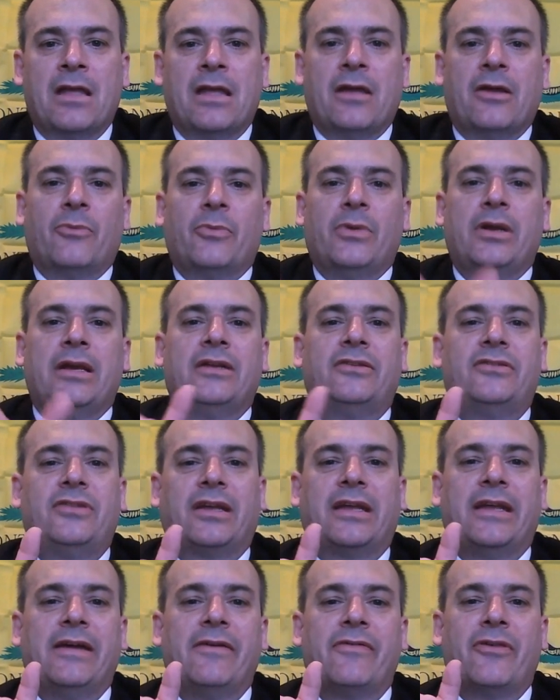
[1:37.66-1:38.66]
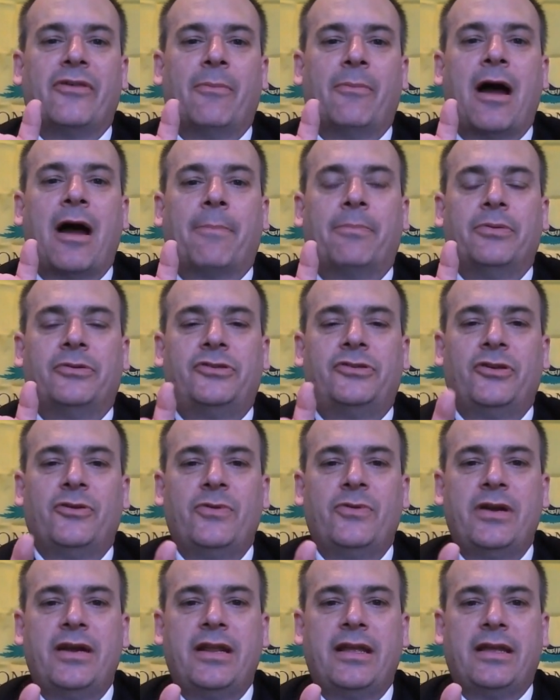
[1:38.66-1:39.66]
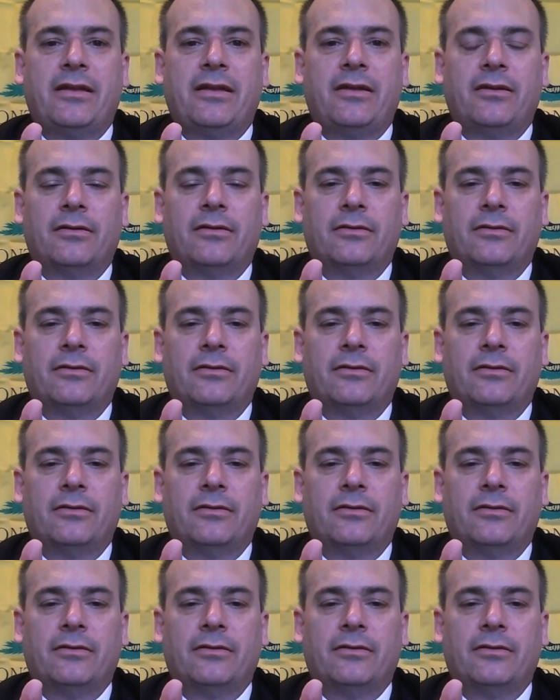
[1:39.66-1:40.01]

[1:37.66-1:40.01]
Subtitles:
We need to give them opportunity.